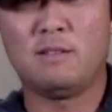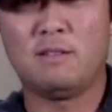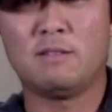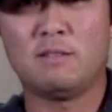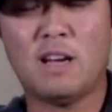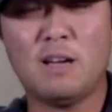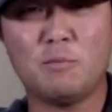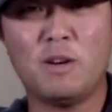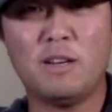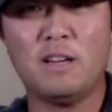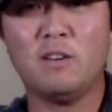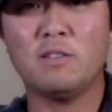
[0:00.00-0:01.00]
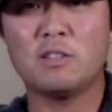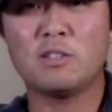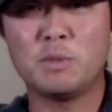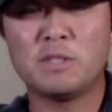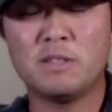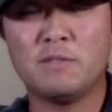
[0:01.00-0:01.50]
time right now, this
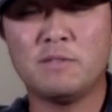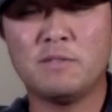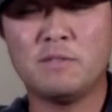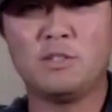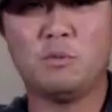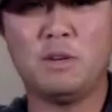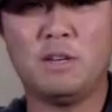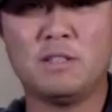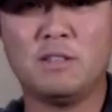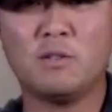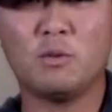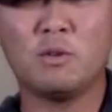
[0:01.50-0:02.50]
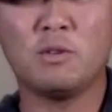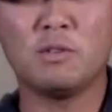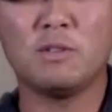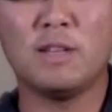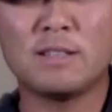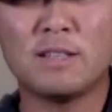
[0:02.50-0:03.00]
specific situation, or
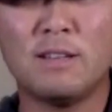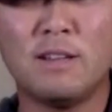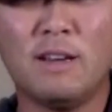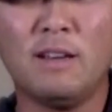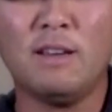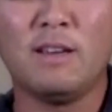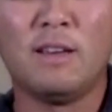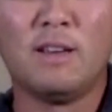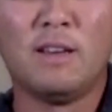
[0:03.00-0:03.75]
like today,